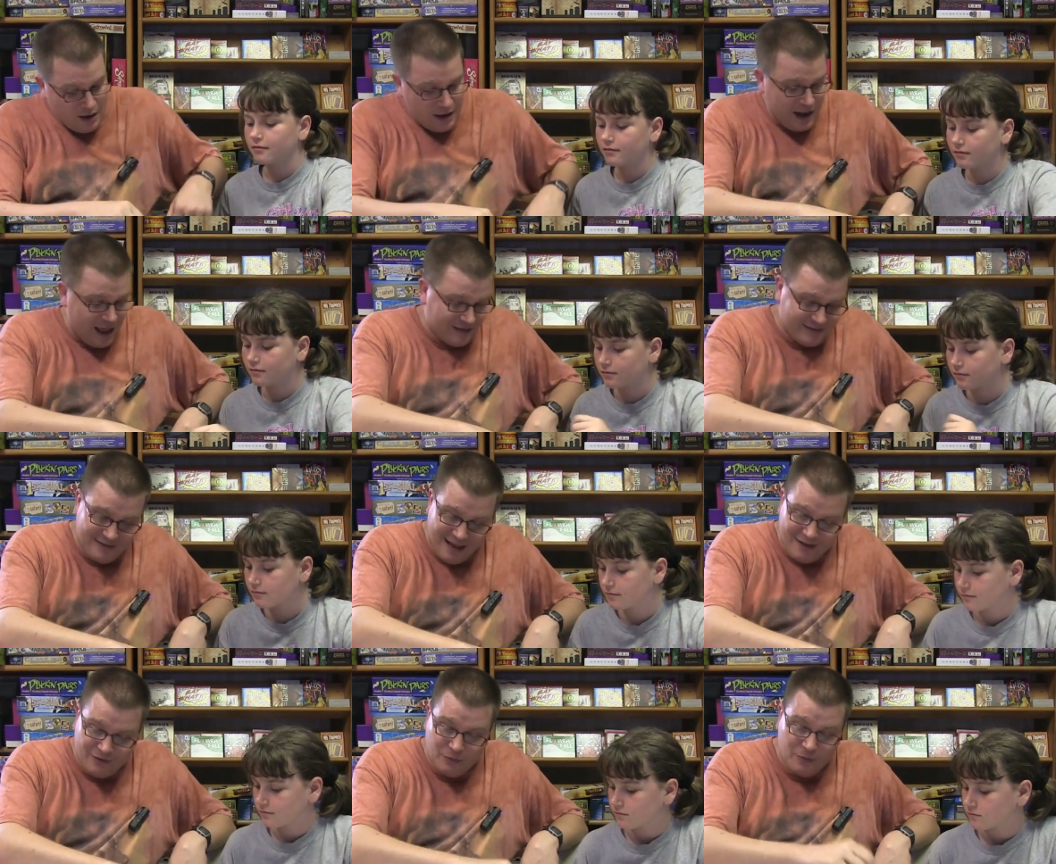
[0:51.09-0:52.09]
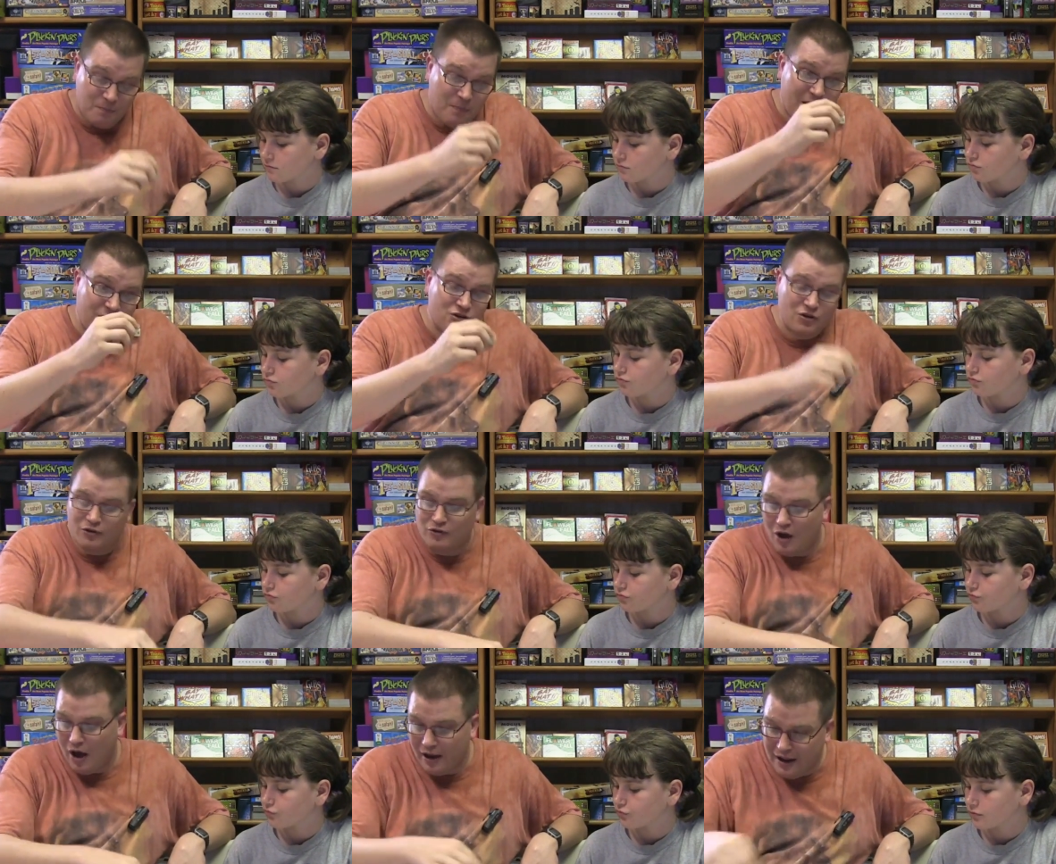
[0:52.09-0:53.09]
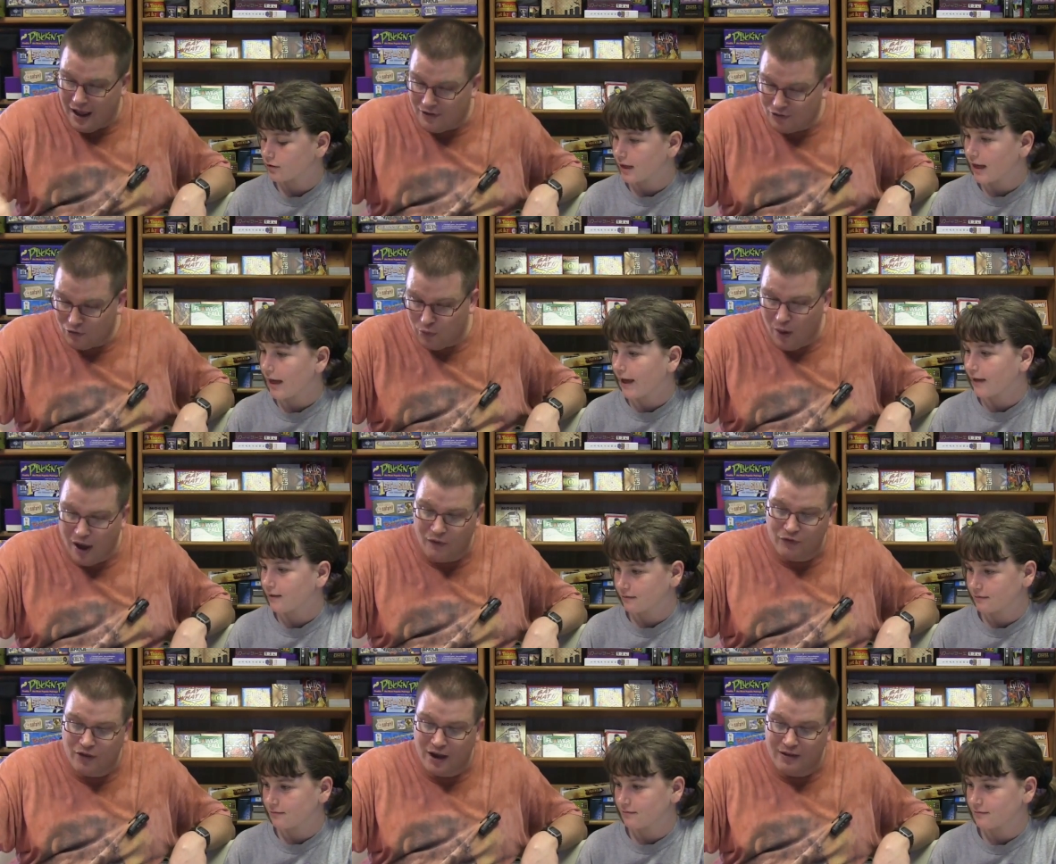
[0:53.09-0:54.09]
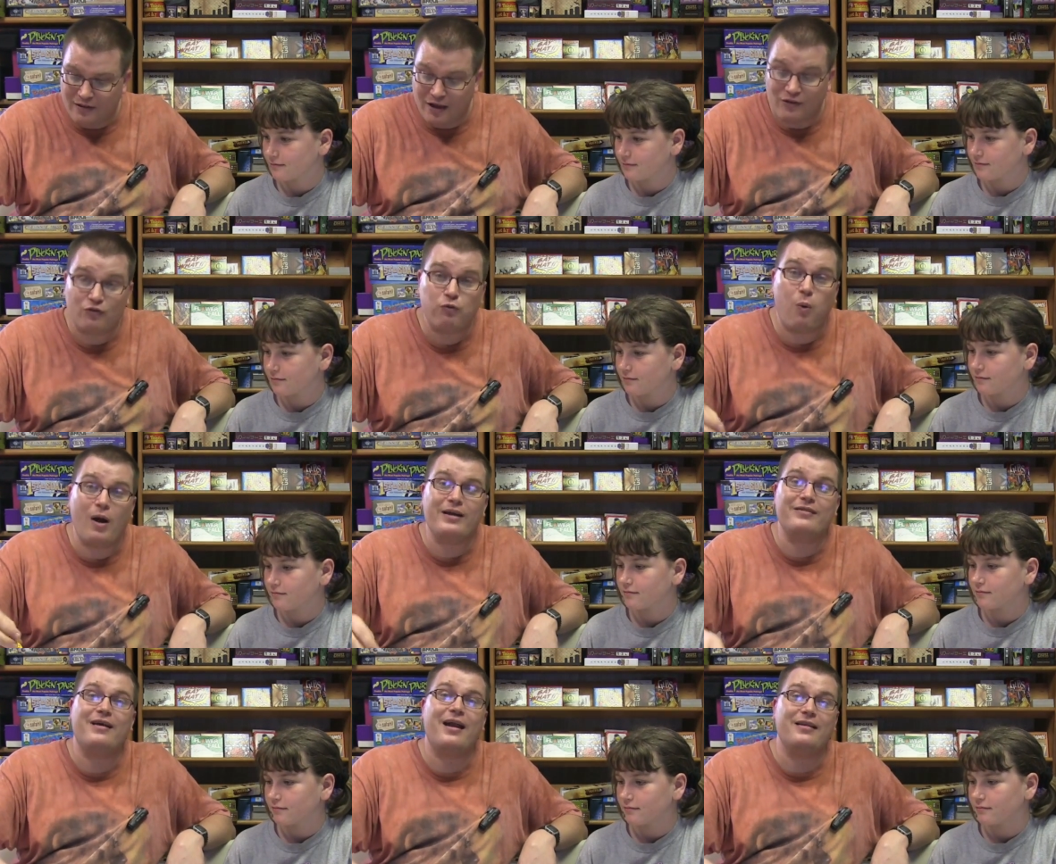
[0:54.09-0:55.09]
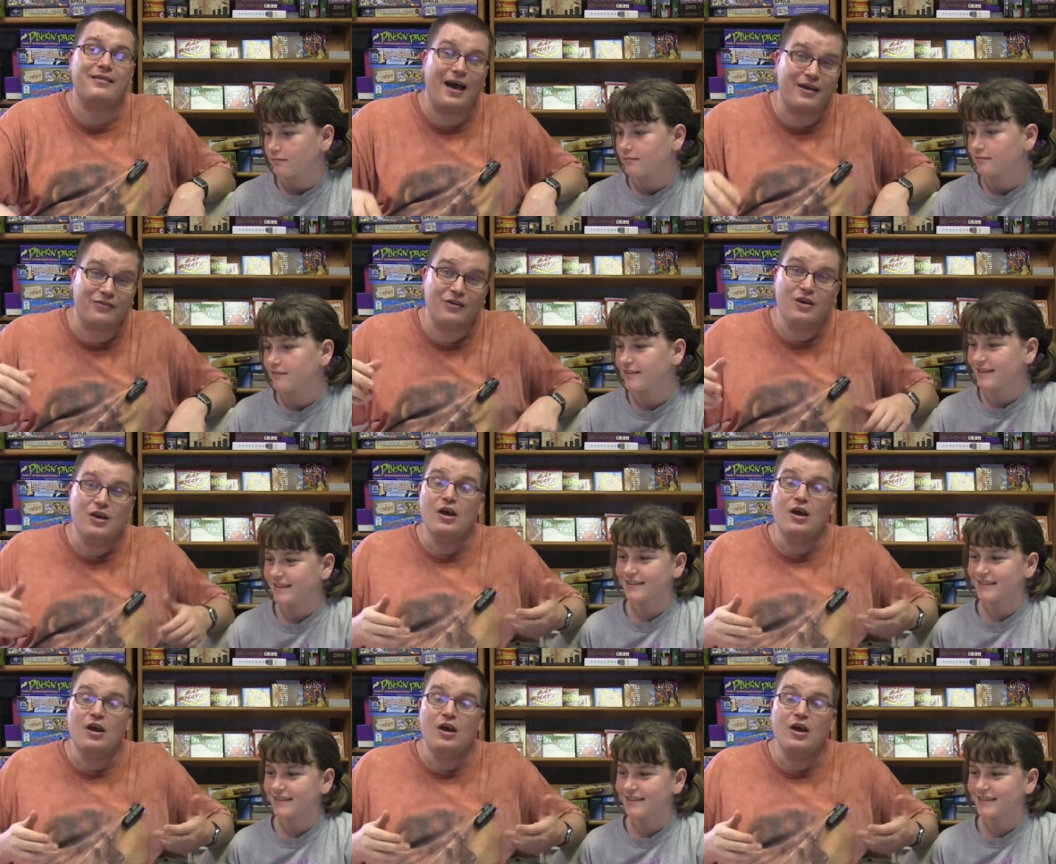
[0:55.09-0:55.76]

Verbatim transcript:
Speaker 1: it has dice with pictures on, it has 12-sided dice, 20-sided dice.